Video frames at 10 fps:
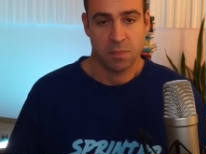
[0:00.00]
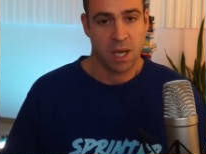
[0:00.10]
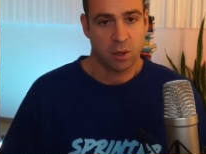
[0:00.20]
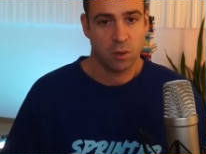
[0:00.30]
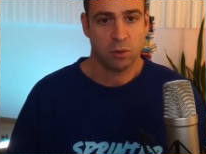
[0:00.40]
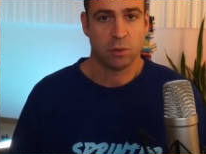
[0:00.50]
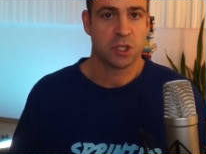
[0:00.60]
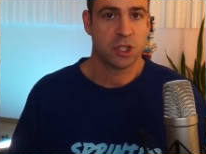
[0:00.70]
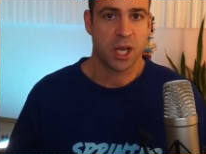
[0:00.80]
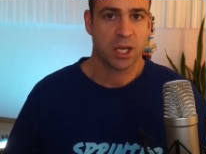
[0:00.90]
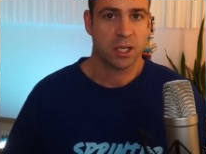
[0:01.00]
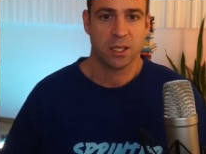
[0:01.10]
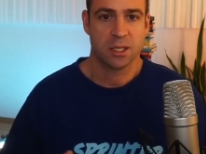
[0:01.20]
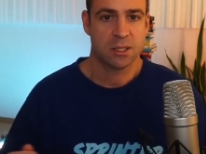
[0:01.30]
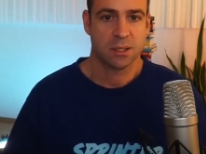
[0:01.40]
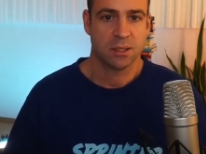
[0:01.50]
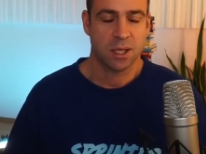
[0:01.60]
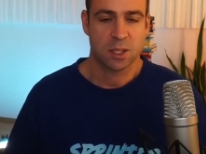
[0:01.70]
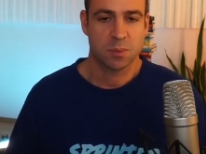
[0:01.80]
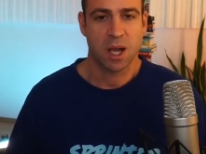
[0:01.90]
I go through the checklist. It
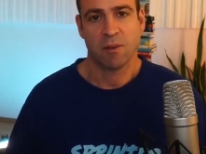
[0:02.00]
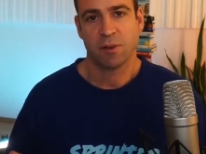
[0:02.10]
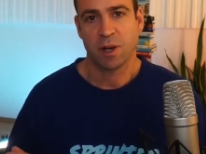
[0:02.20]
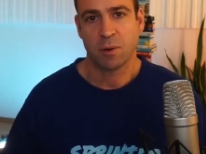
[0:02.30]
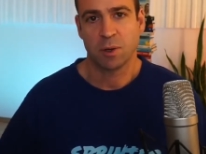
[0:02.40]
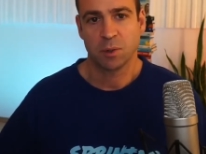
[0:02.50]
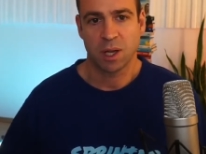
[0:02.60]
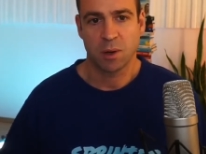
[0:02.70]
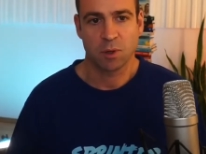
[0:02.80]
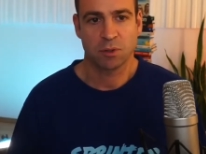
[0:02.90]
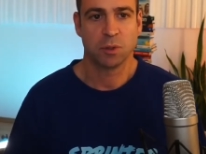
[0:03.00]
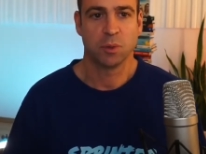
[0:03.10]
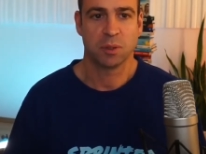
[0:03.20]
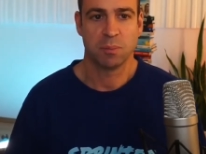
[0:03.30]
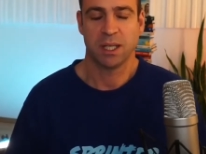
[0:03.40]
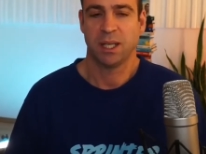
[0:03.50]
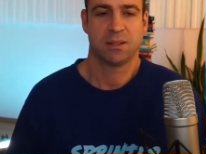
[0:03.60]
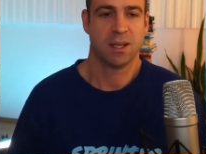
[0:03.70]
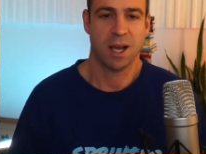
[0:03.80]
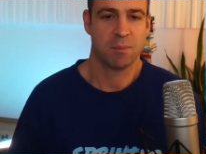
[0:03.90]
takes me half an hour to an hour to do it. By
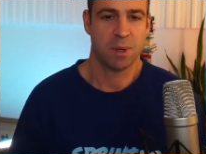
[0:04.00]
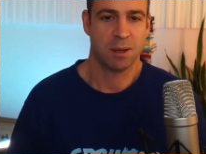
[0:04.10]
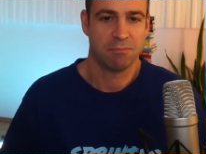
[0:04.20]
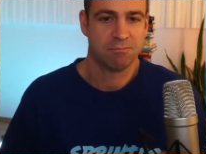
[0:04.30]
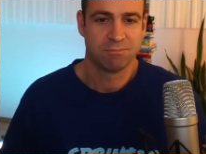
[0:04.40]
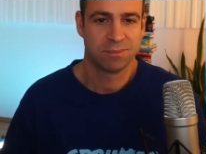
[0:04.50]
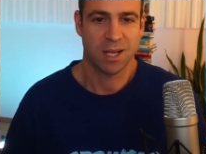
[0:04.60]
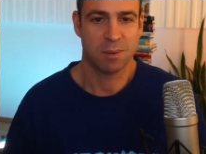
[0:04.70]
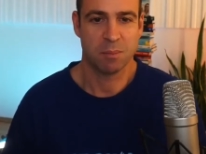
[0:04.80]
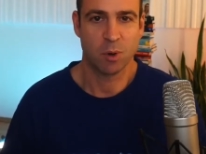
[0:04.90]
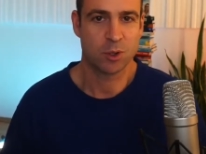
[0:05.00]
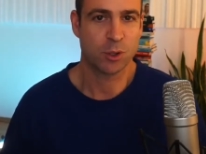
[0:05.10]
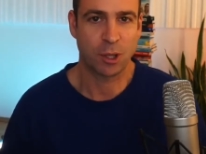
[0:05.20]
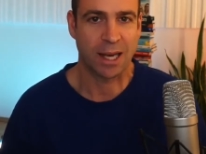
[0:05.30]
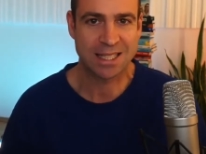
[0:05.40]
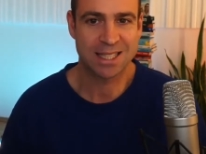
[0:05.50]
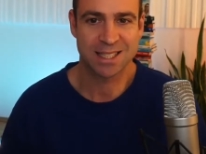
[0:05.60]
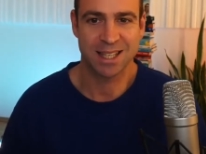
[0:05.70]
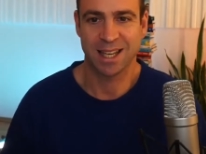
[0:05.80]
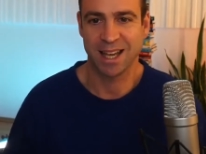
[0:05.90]
that time, I'm I'm emotionless
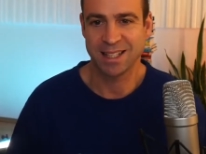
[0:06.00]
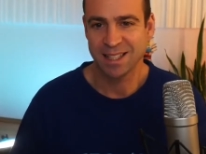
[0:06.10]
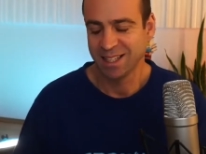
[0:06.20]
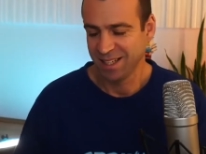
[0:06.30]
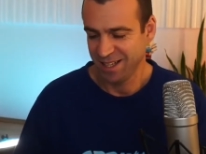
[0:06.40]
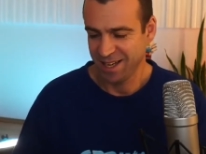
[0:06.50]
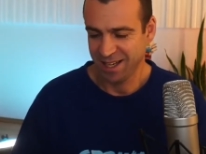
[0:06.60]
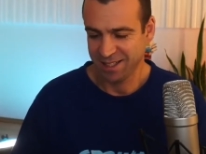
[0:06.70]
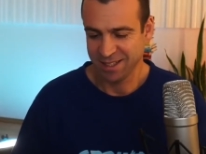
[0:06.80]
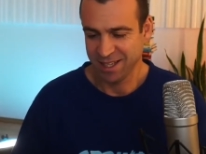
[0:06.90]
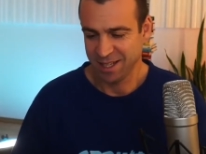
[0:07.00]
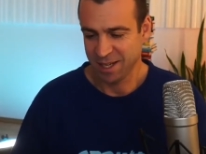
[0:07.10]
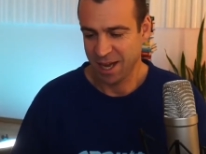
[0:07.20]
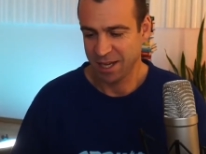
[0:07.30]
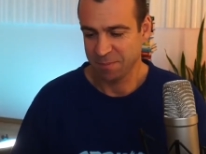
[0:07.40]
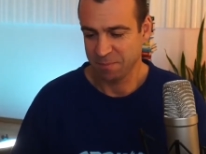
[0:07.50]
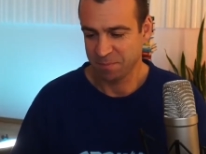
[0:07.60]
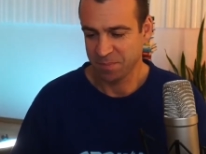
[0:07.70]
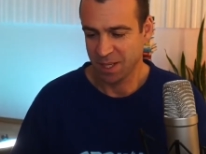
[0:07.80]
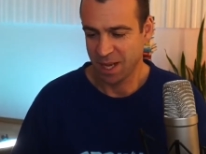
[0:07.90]
again, and uh, I'm
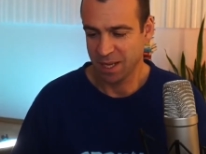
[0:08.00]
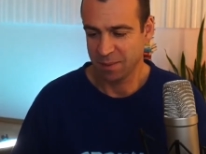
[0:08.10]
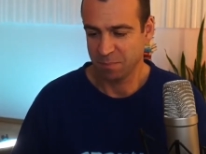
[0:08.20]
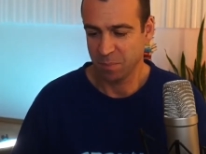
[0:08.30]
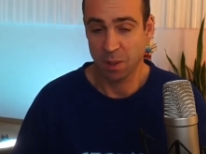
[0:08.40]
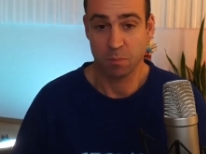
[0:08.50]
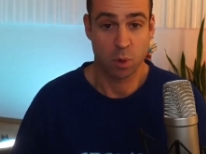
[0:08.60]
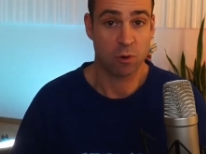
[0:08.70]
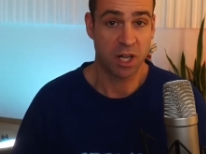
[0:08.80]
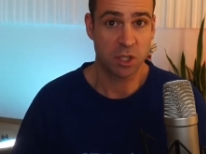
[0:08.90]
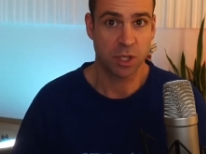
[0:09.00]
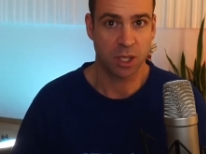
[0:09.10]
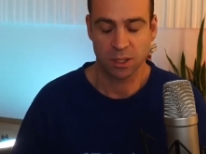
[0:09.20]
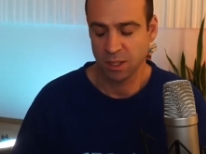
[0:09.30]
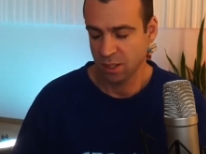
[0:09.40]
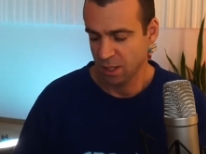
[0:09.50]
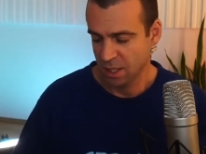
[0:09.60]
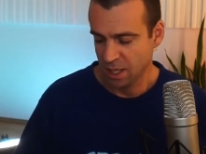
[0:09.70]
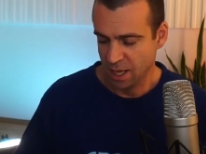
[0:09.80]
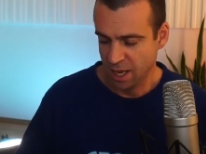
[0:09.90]
I'm more rational.
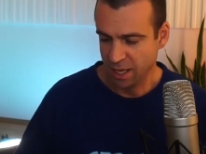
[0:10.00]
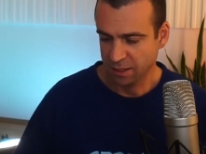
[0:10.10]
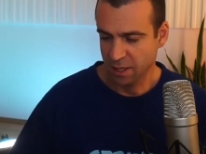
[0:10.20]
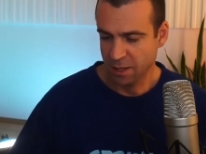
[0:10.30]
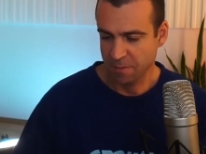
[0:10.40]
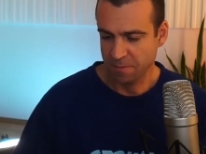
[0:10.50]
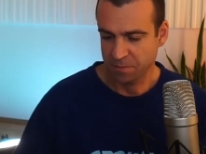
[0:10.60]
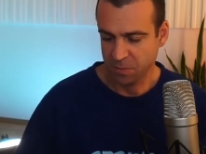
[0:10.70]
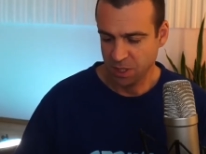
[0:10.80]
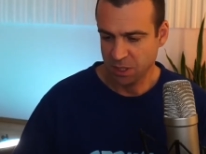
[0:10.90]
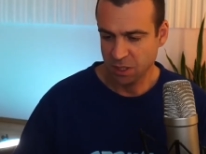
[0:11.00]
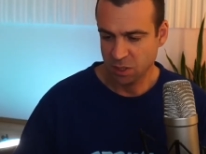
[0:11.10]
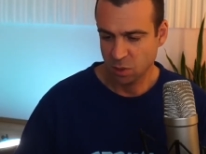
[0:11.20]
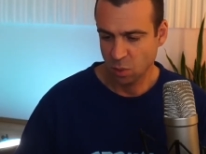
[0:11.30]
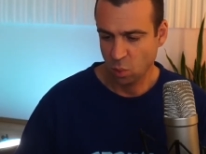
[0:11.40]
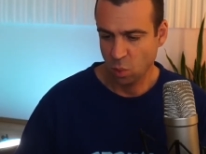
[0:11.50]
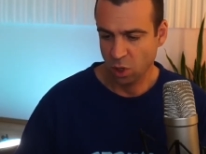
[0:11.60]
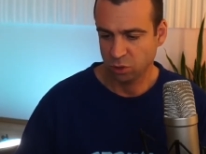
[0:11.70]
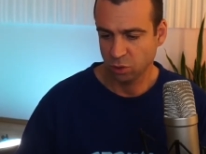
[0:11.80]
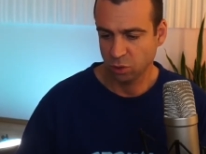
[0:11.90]
And um, this is
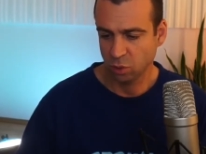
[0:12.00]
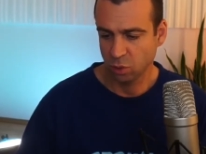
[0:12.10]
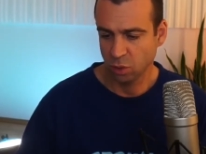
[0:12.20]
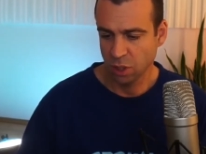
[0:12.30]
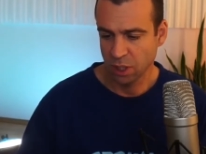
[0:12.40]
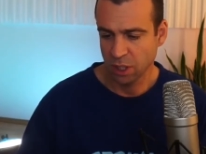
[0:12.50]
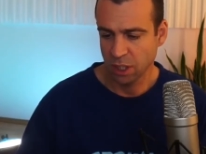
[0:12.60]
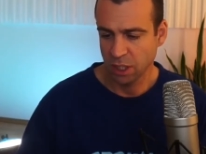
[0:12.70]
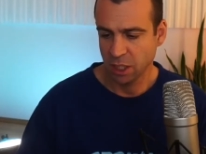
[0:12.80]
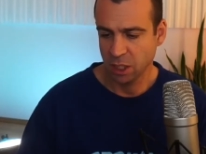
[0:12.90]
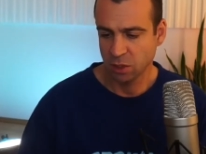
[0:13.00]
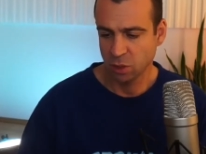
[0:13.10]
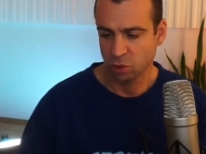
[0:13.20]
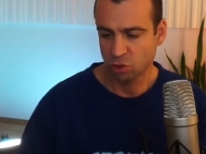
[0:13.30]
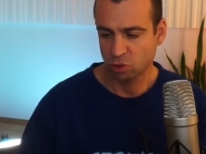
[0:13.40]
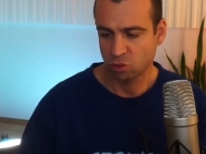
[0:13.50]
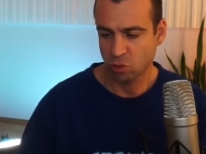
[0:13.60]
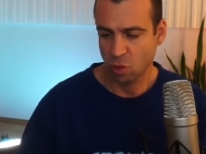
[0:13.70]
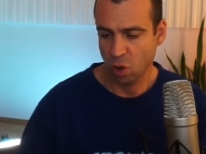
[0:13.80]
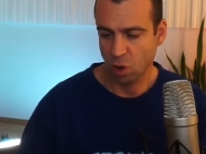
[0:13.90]
what to do in
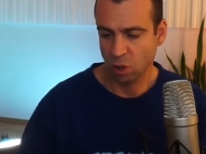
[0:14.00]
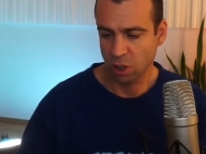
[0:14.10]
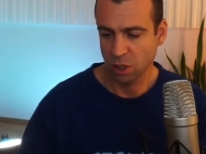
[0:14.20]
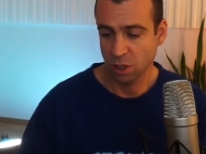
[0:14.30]
strong